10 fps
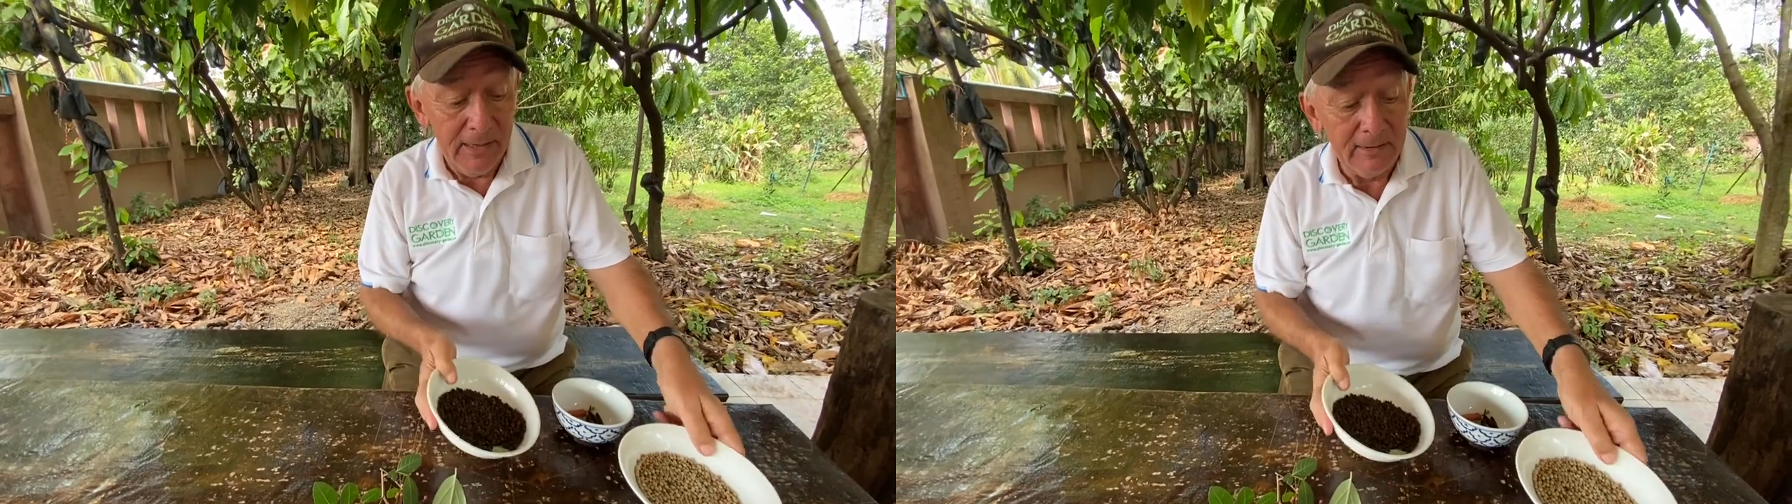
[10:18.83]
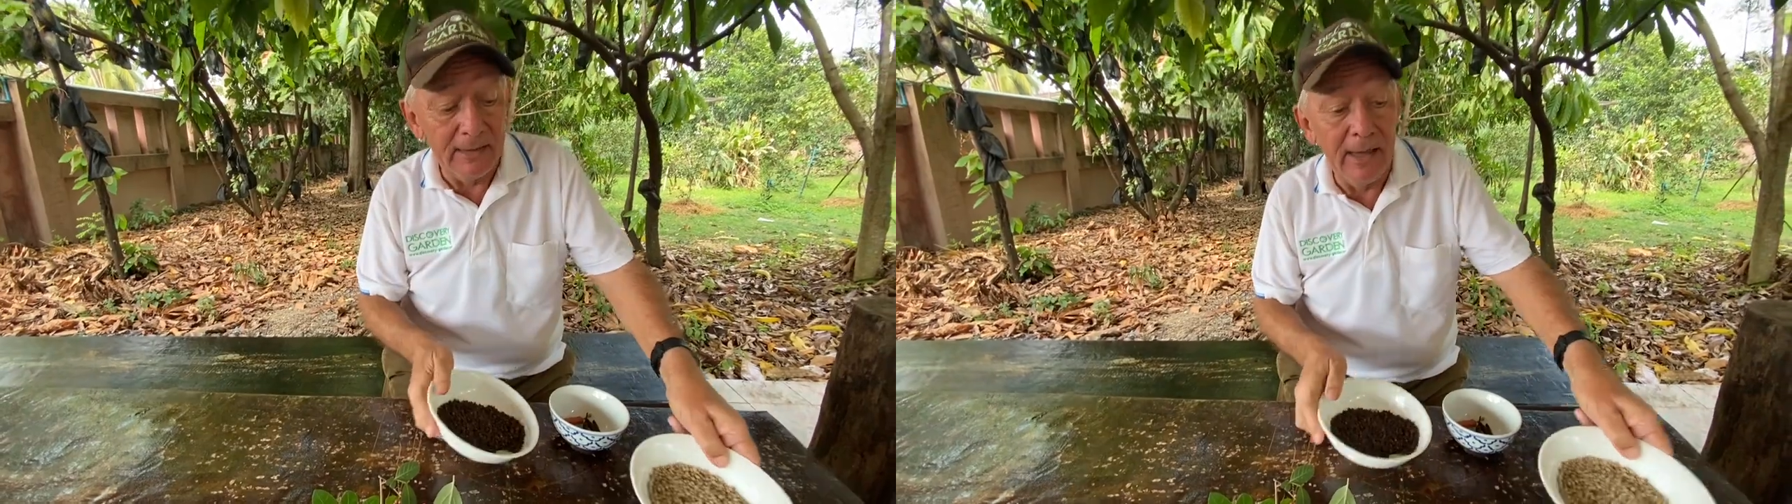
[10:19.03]

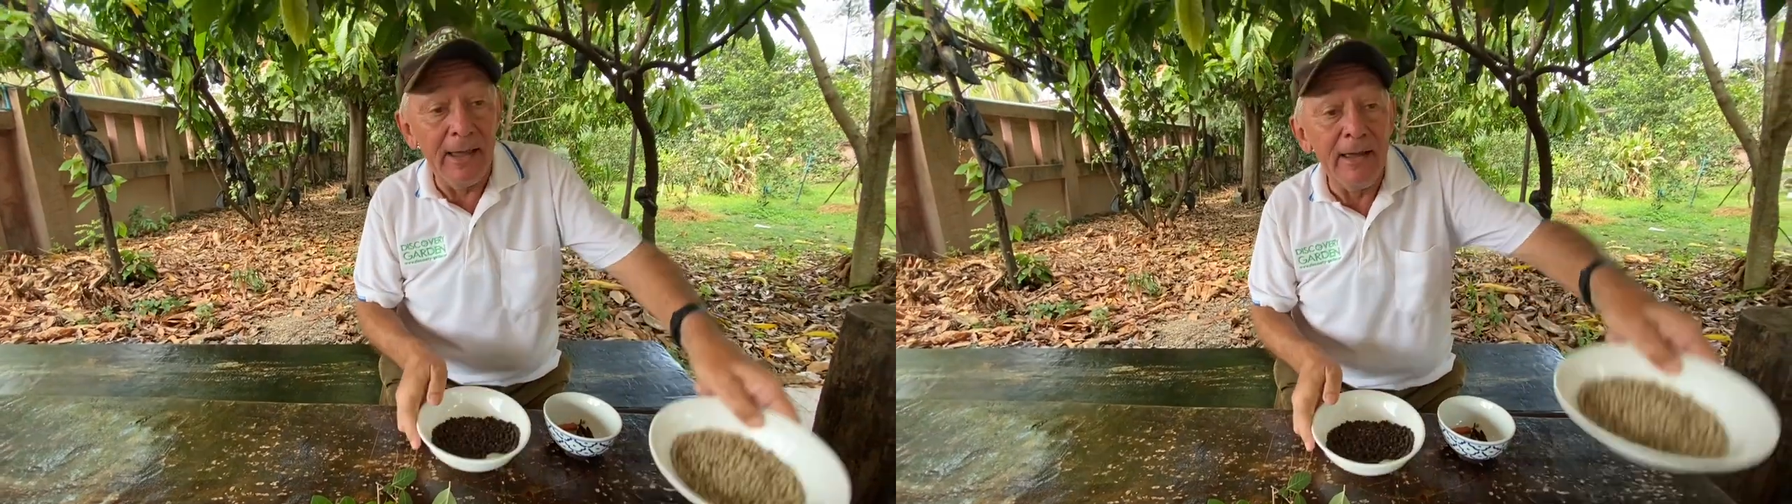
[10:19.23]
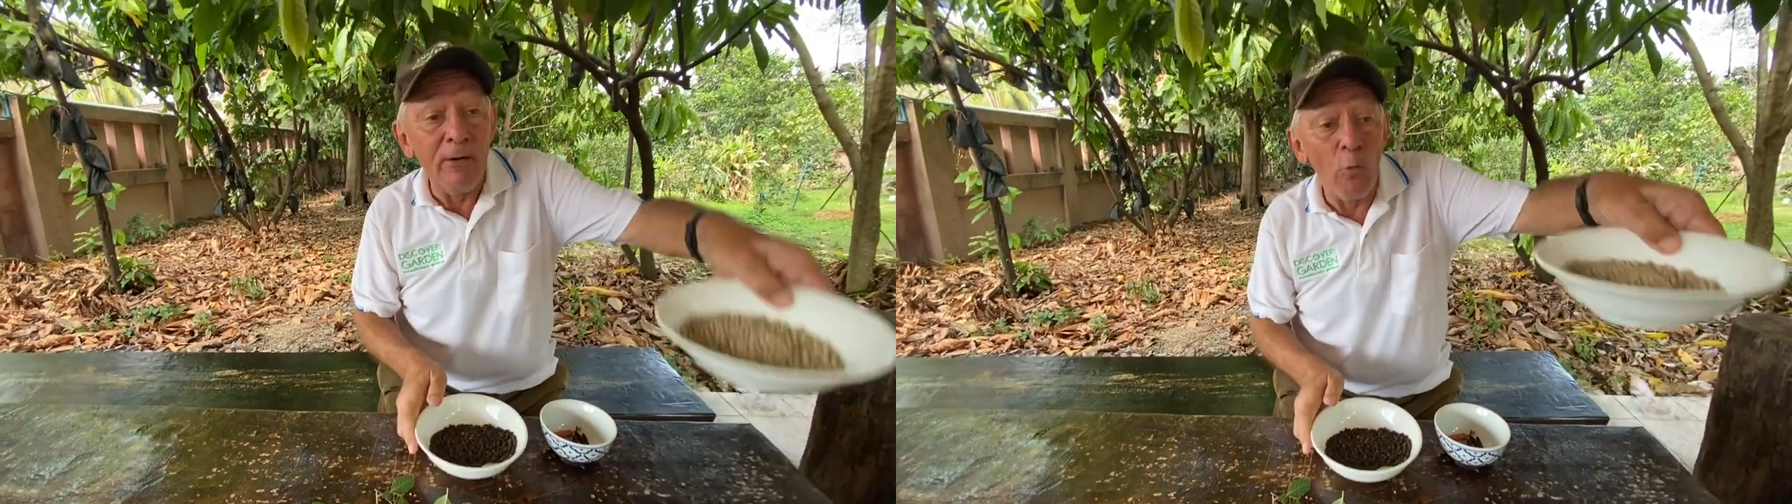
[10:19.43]

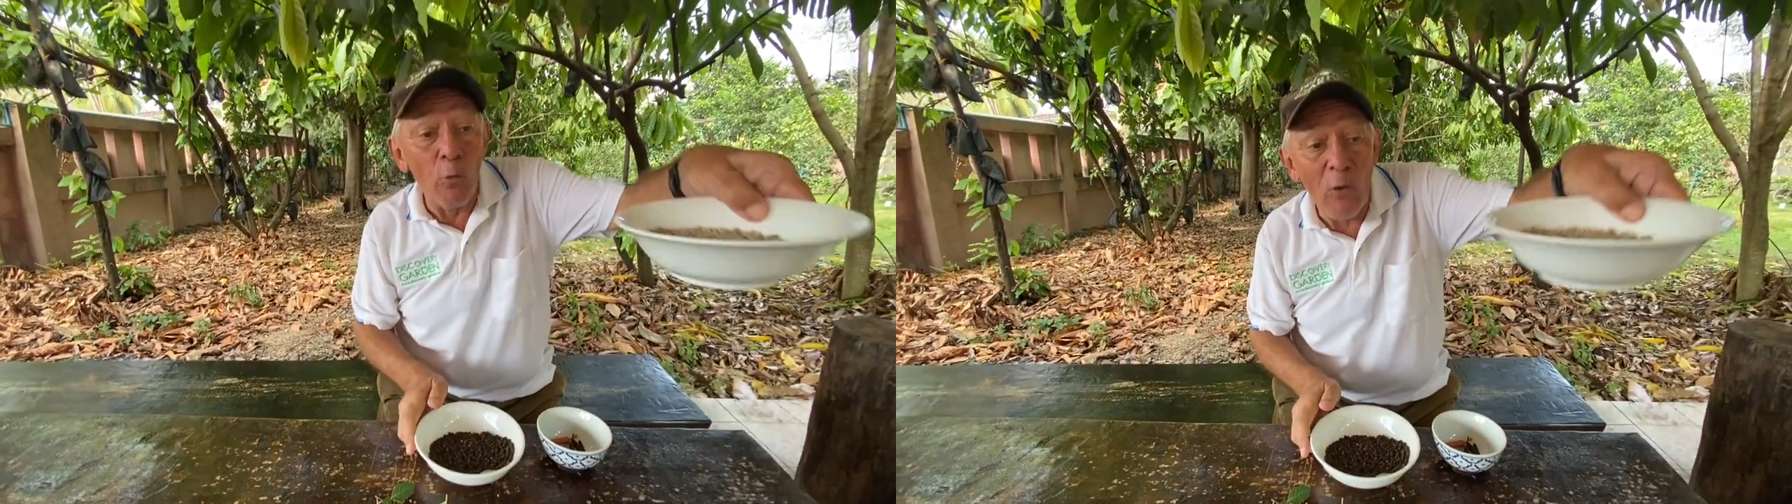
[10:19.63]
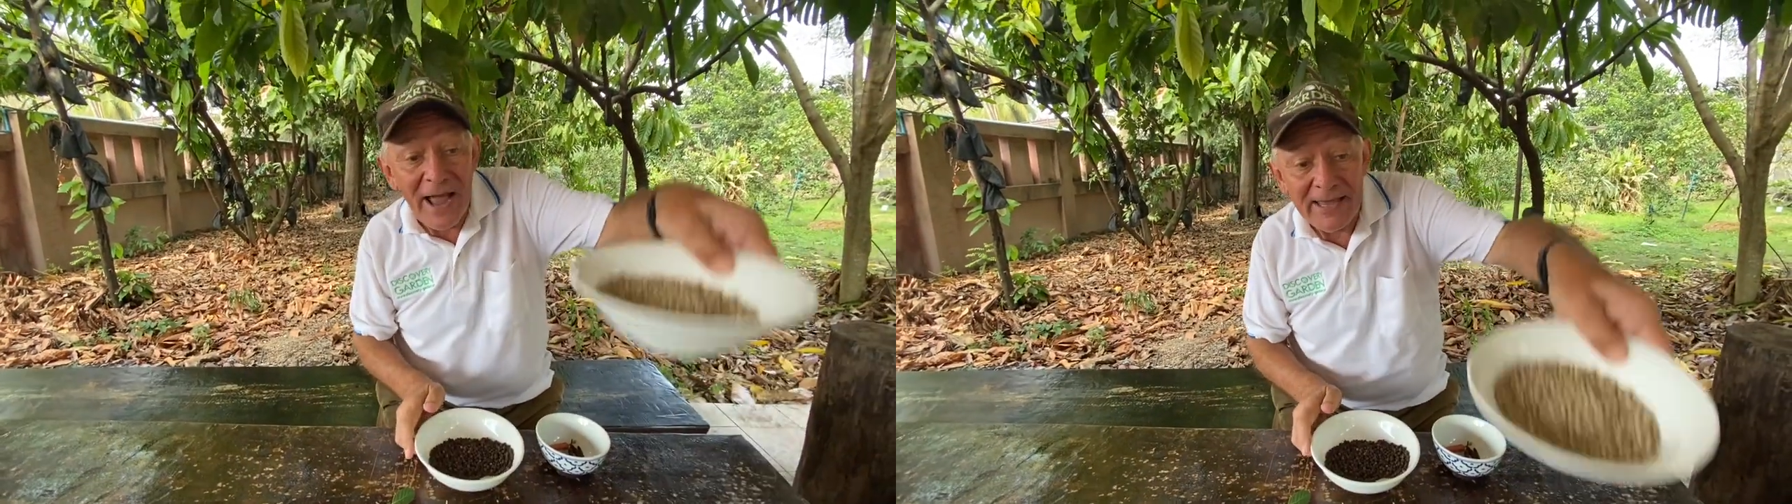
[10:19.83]
the
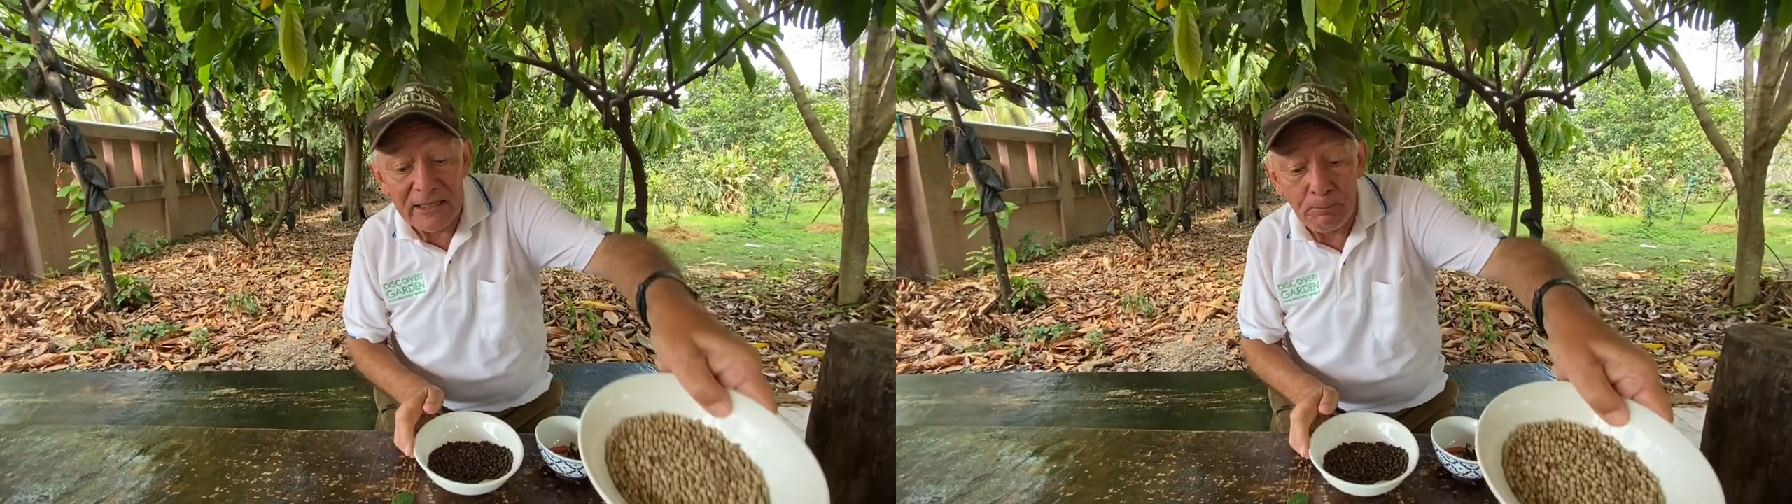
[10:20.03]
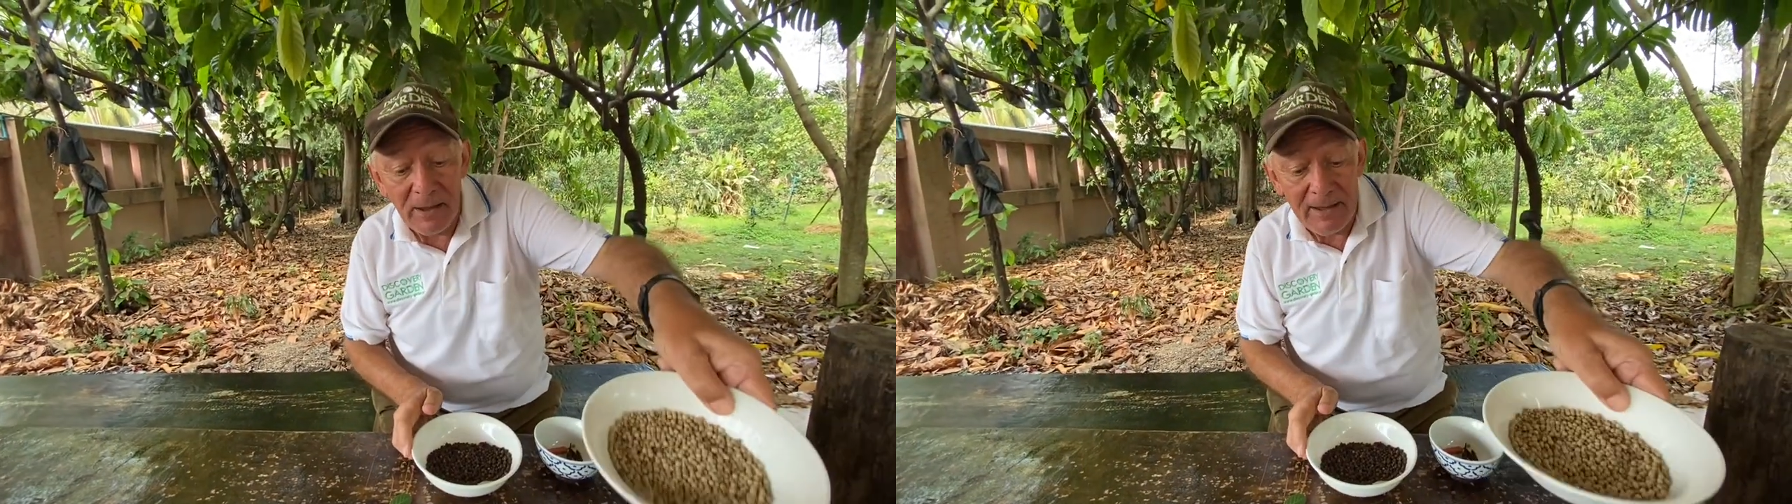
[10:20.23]

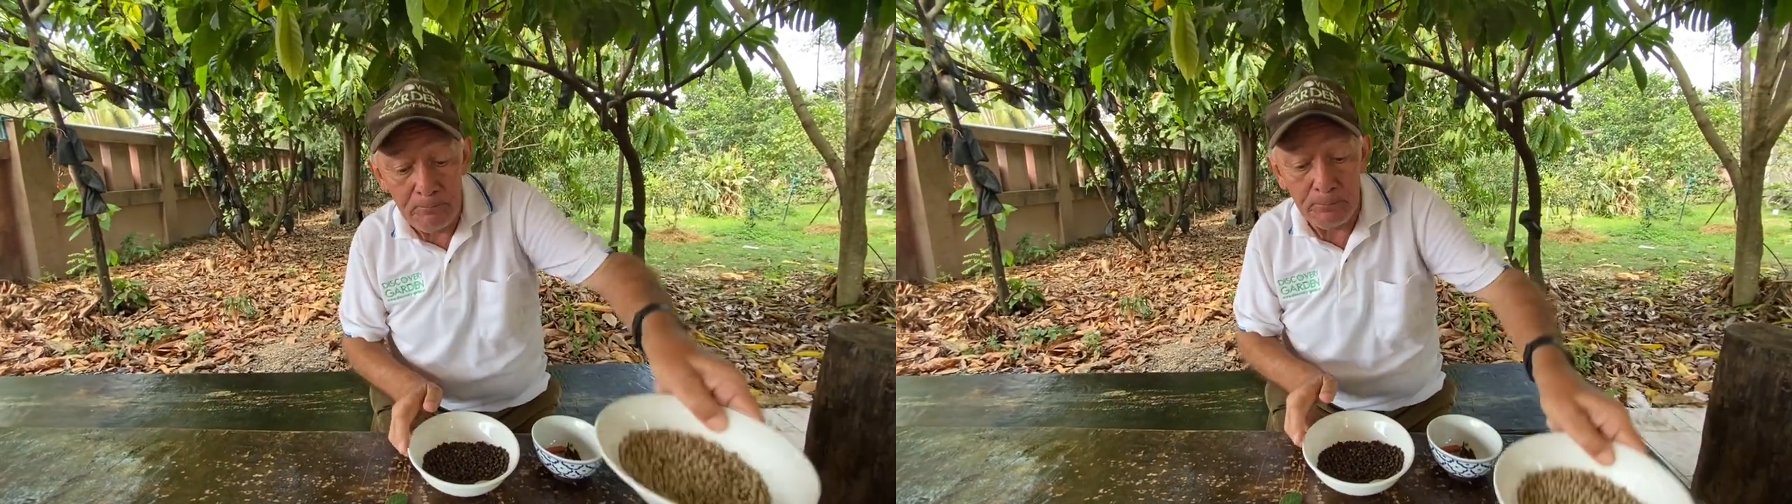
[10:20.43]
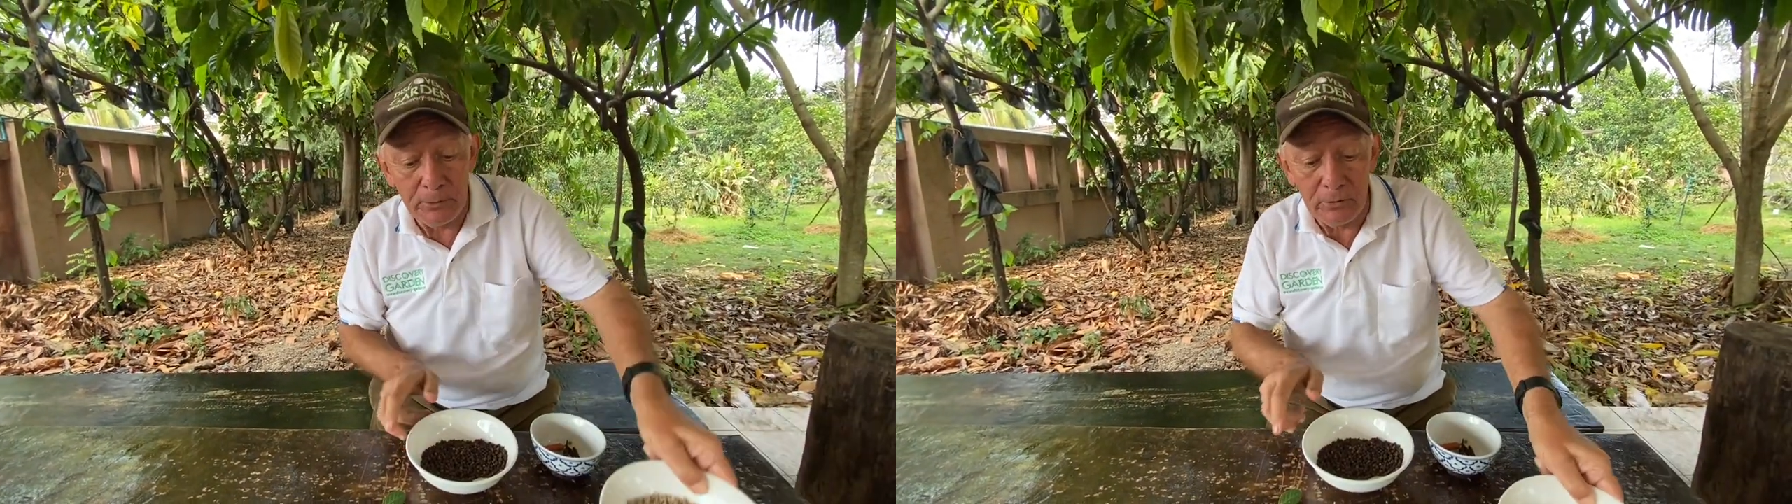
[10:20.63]
white
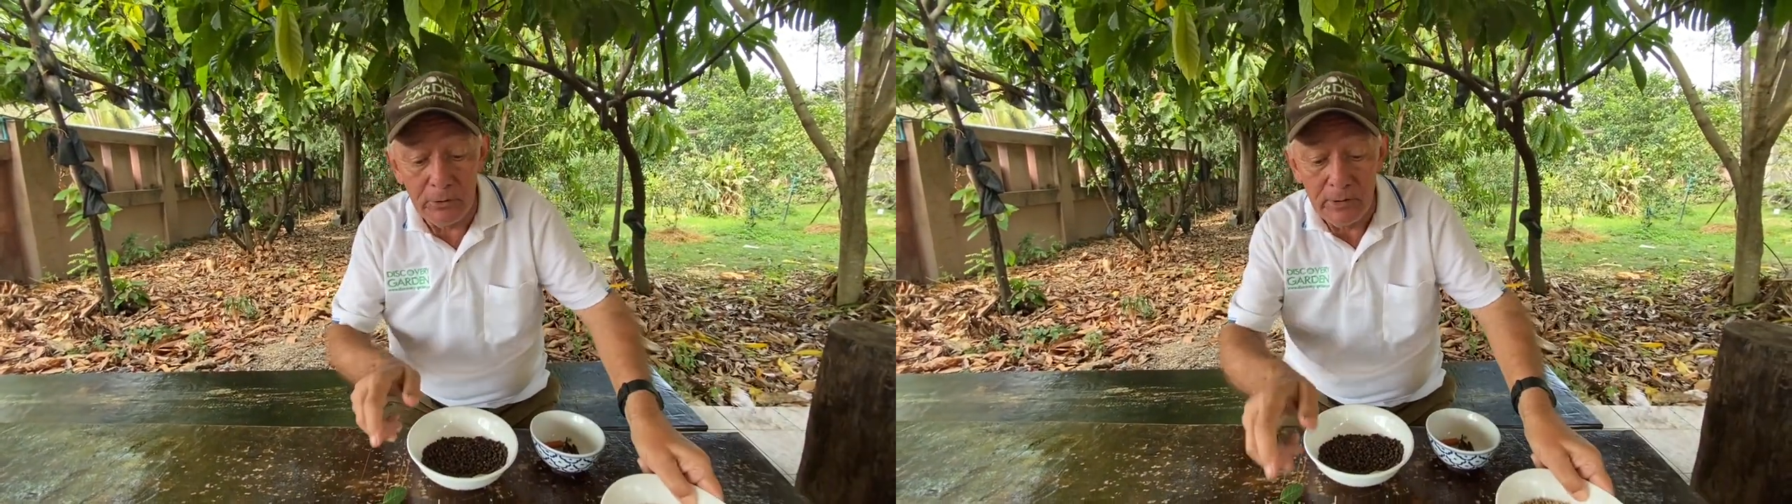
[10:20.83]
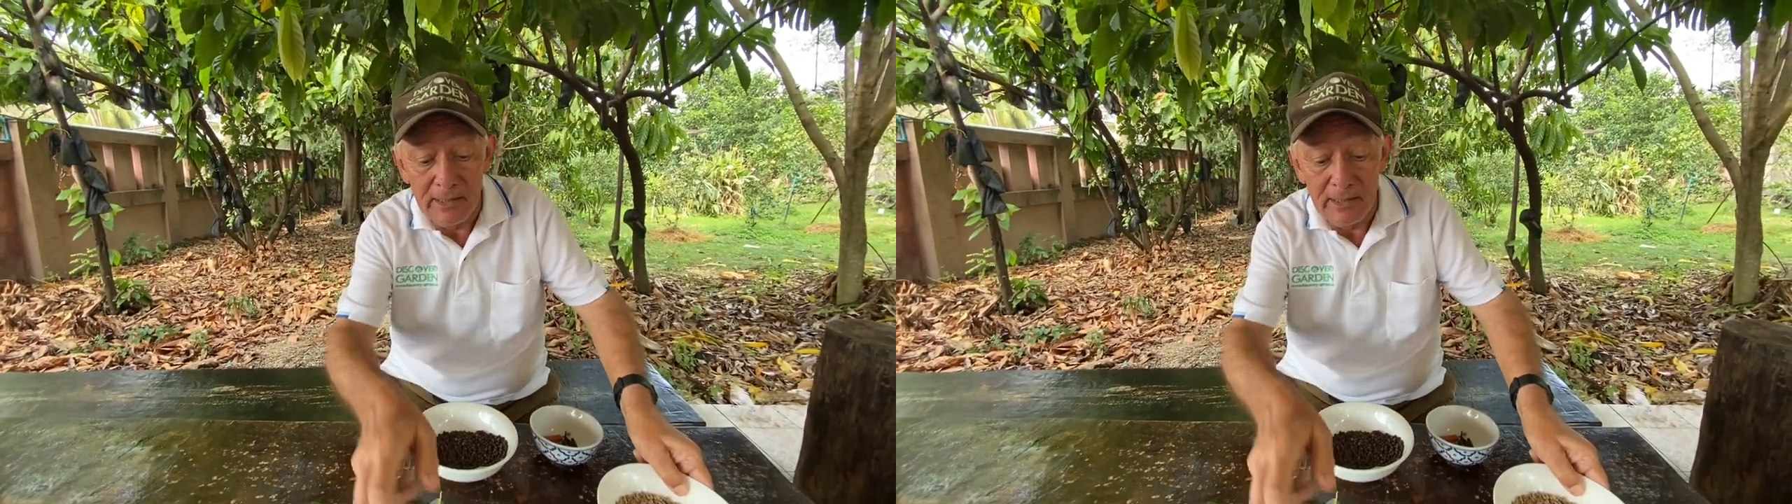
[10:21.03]
pepper,